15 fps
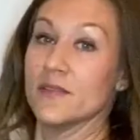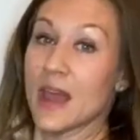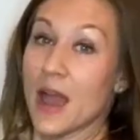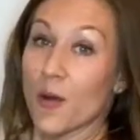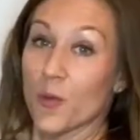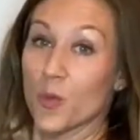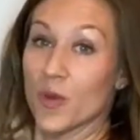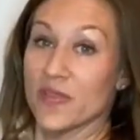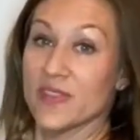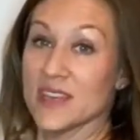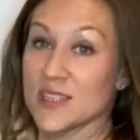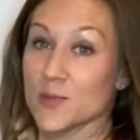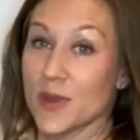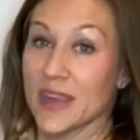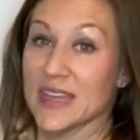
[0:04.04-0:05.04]
Now, when
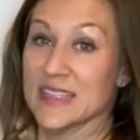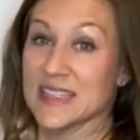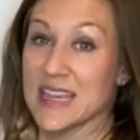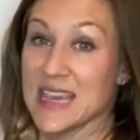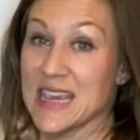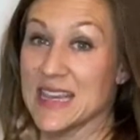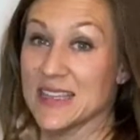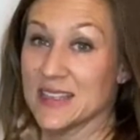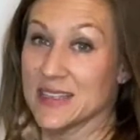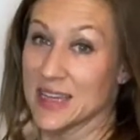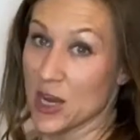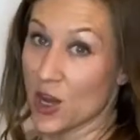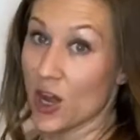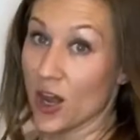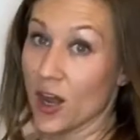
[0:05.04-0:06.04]
this one gets
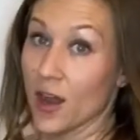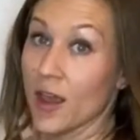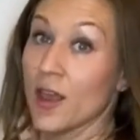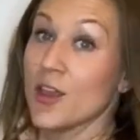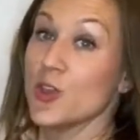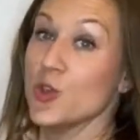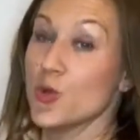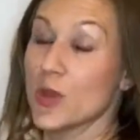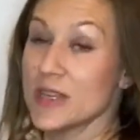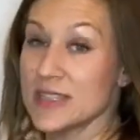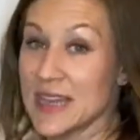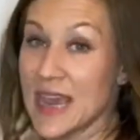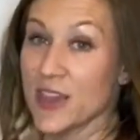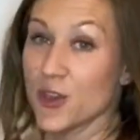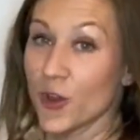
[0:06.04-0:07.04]
easier, you can
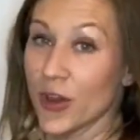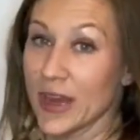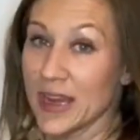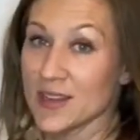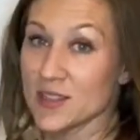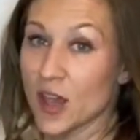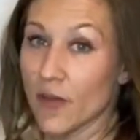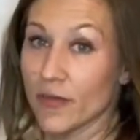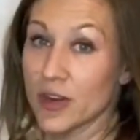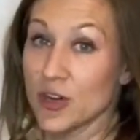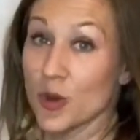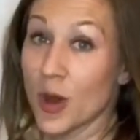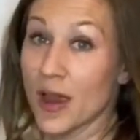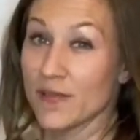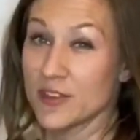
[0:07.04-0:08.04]
take your hands off and you
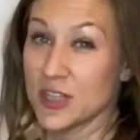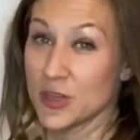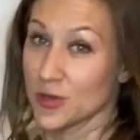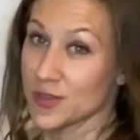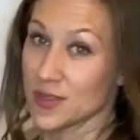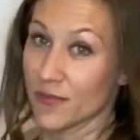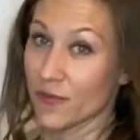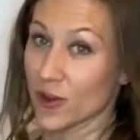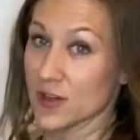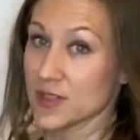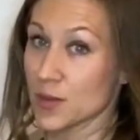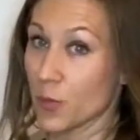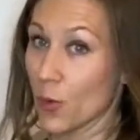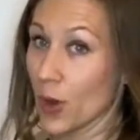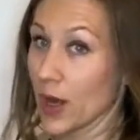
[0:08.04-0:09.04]
don't have to use them for
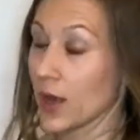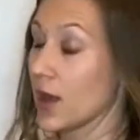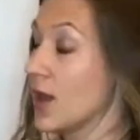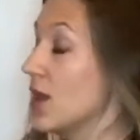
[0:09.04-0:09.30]
support.